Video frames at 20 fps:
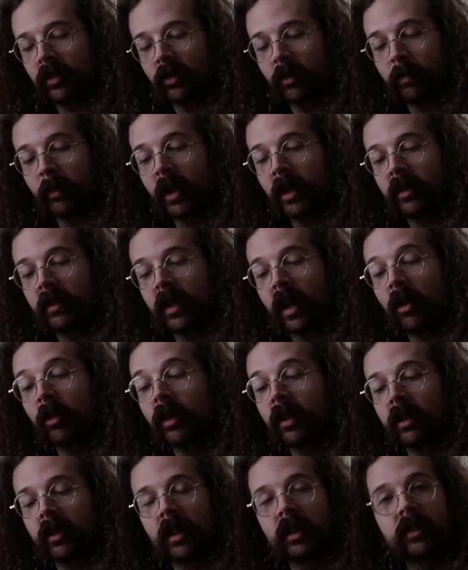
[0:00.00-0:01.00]
So
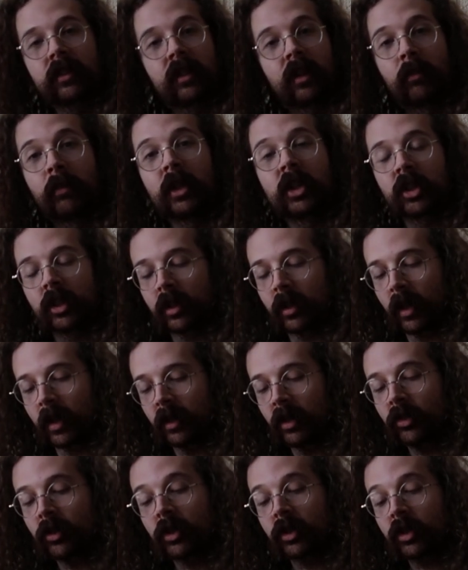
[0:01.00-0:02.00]
Mediterranean, that's their mission.
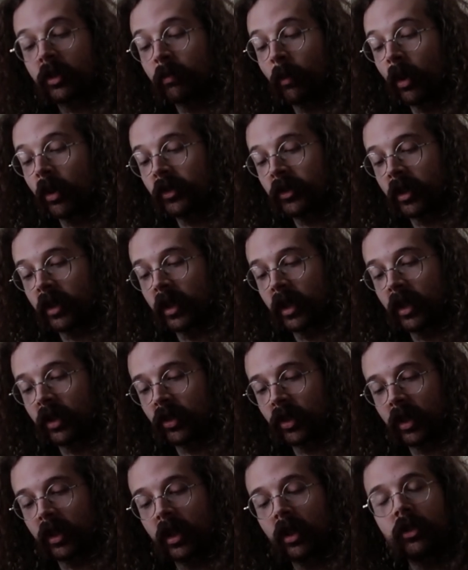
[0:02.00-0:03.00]
And these are small
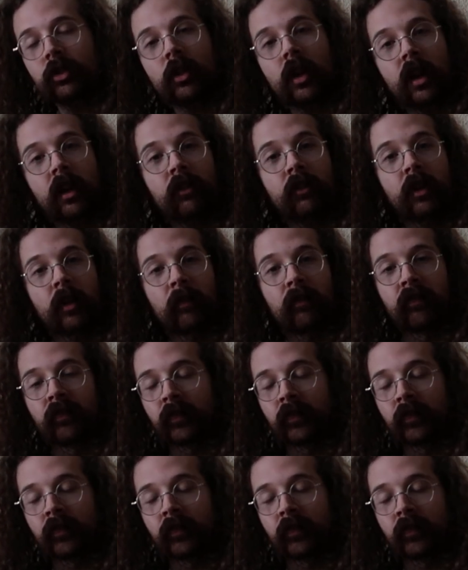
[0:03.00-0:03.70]
sardines. They also have